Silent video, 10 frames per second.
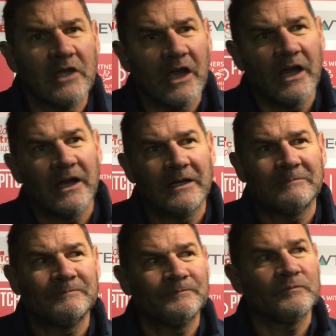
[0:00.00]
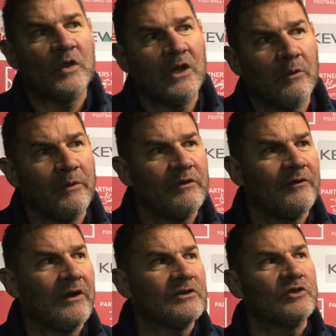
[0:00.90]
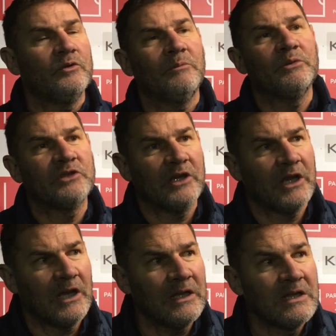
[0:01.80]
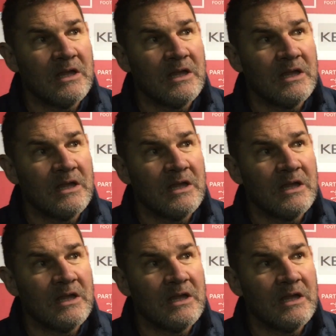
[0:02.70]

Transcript: You know, with the front 2 in particular,